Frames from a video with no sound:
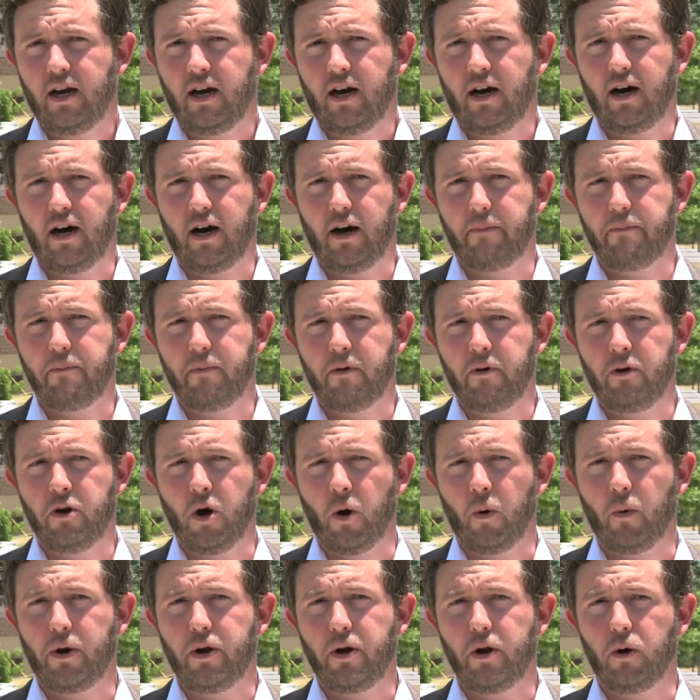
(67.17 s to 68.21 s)
Um,
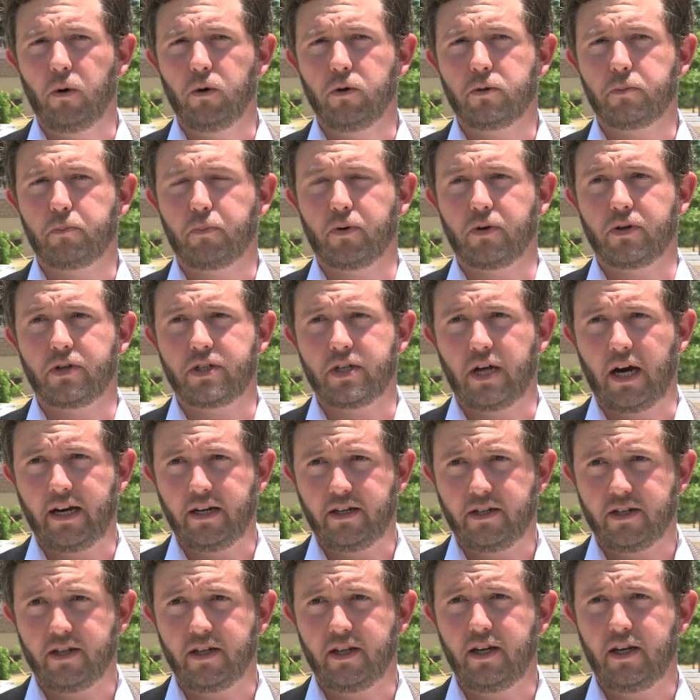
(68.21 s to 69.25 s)
no one knows
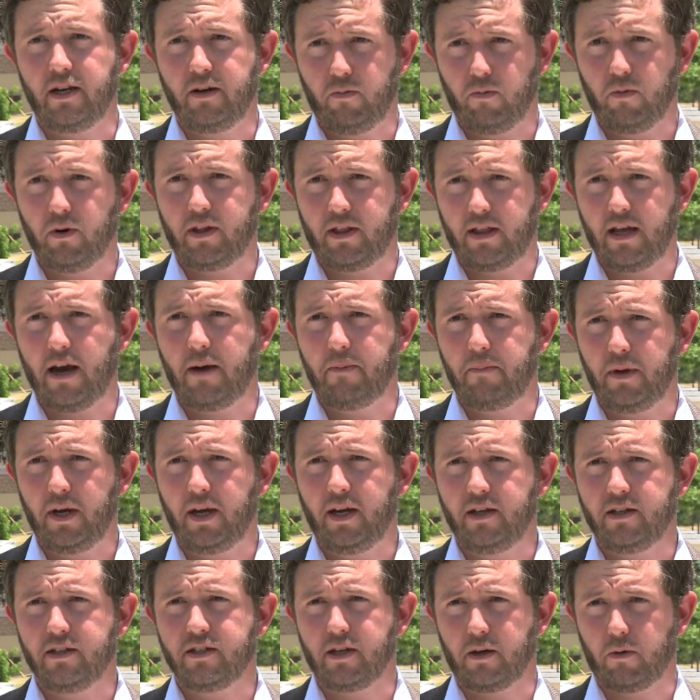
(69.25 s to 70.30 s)
precisely what that
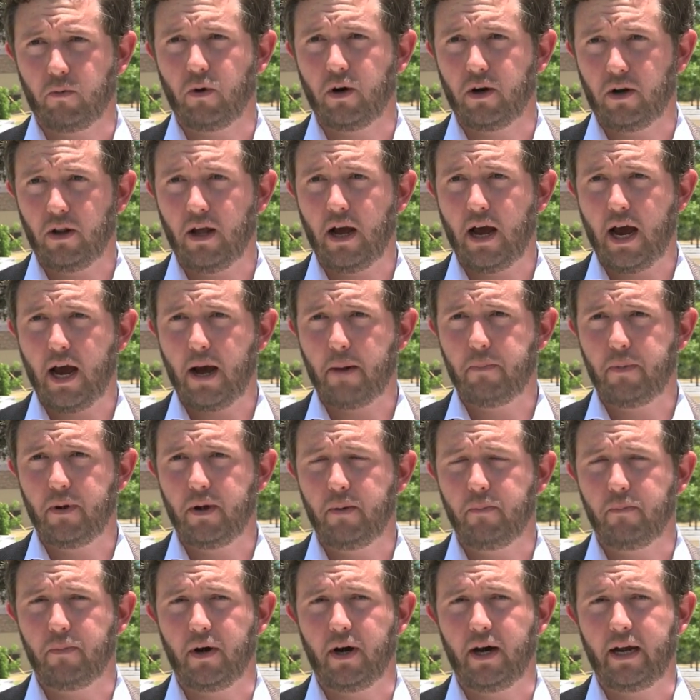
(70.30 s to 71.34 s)
means, like what'll
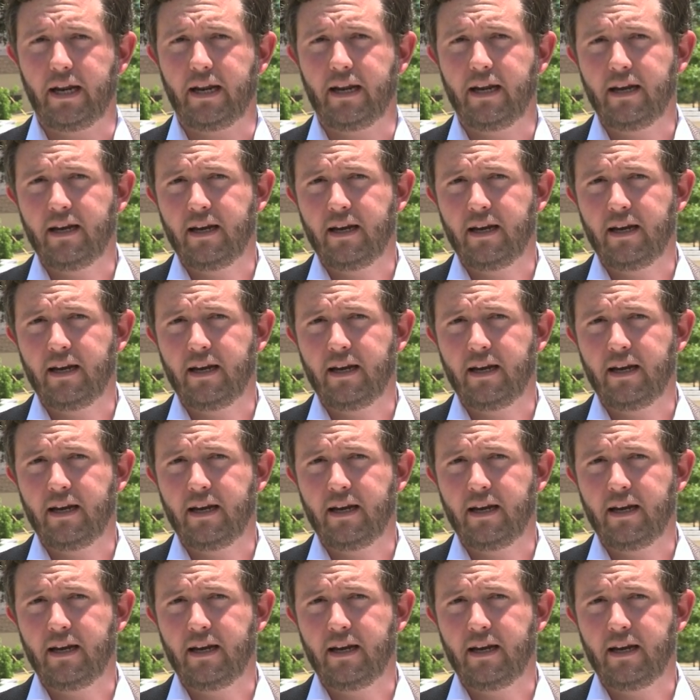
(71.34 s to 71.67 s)
happen, but